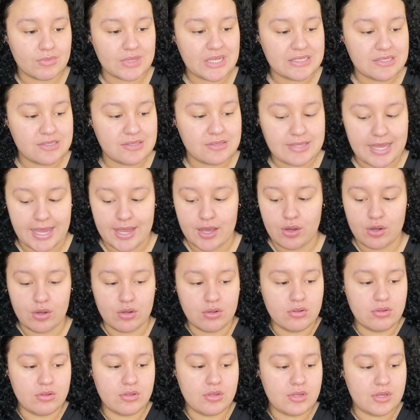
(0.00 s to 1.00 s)

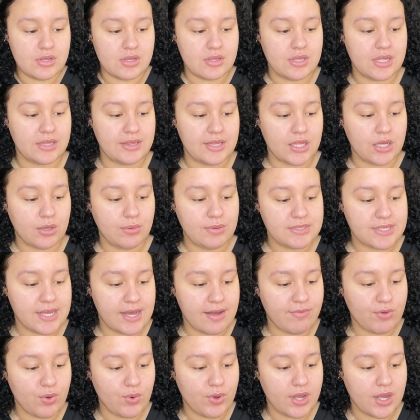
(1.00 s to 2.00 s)
sale that they always
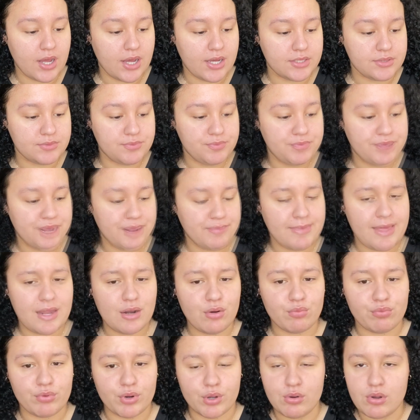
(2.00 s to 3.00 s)
have going on. But I'm
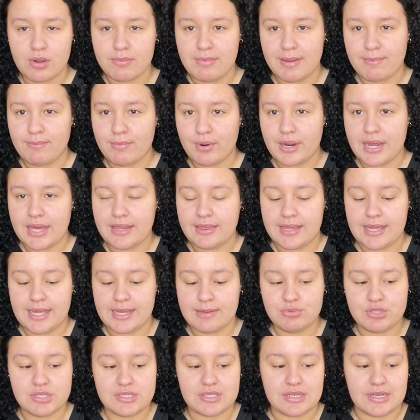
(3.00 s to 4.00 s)
not a rogue member. I think
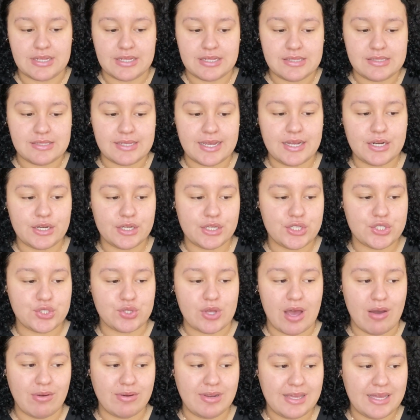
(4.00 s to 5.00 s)
I'm just an insider.
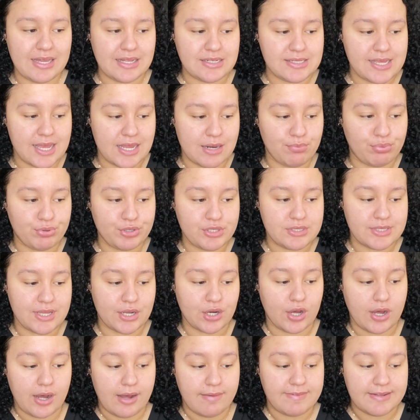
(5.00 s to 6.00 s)
So I only get
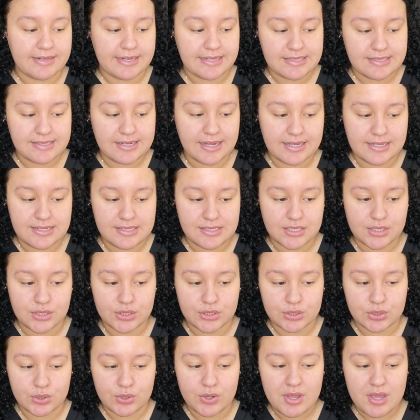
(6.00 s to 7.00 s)
10% off. And it's not
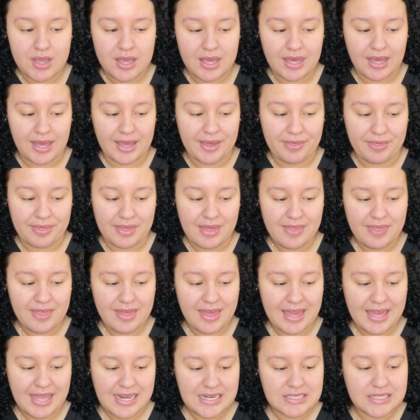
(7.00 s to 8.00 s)
until, I think,
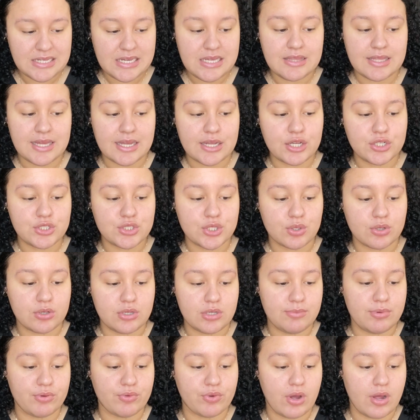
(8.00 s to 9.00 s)
the 18th. I could
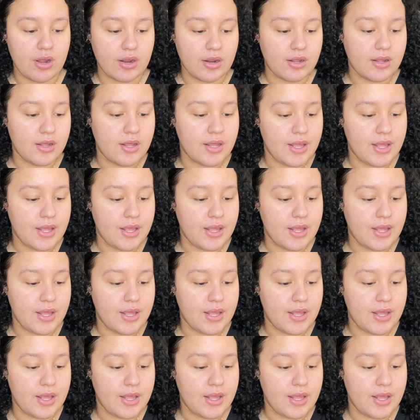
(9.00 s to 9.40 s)
totally be wrong.